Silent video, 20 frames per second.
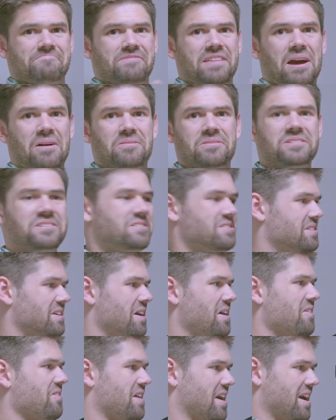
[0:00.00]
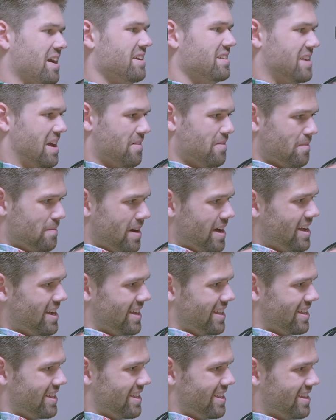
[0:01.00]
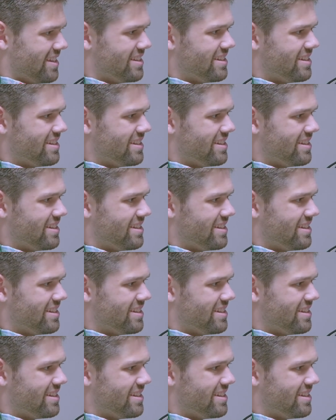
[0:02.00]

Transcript: That was, okay, never mind.